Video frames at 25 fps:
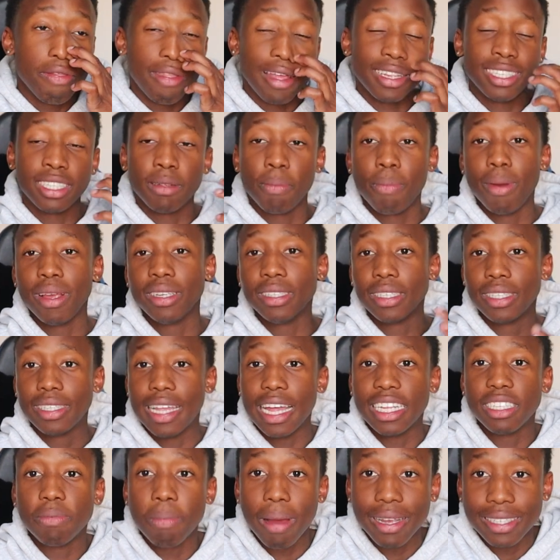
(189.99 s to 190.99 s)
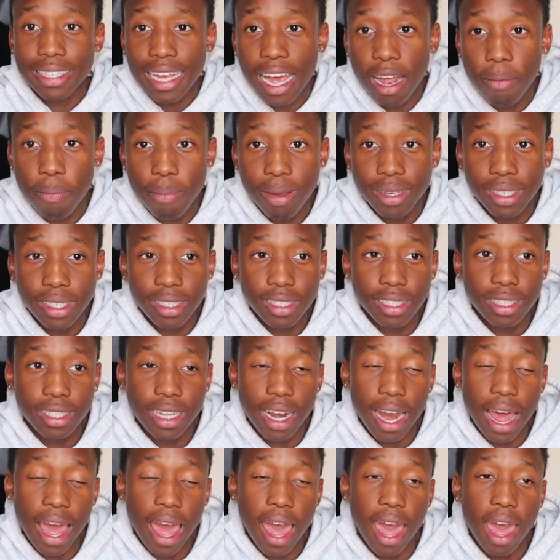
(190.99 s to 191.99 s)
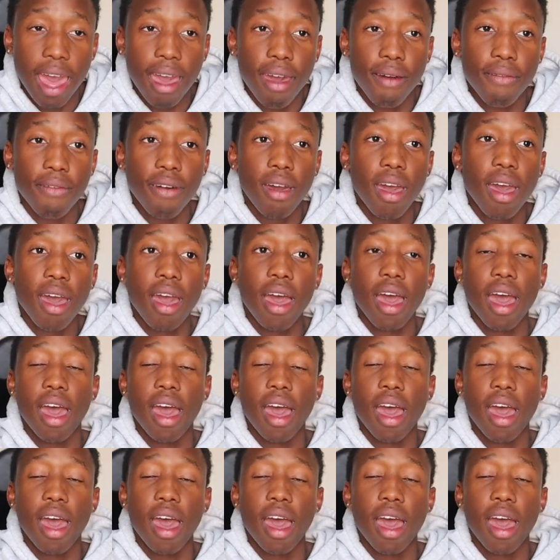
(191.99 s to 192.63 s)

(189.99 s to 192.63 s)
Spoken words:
That's the business, that's my side business that I have.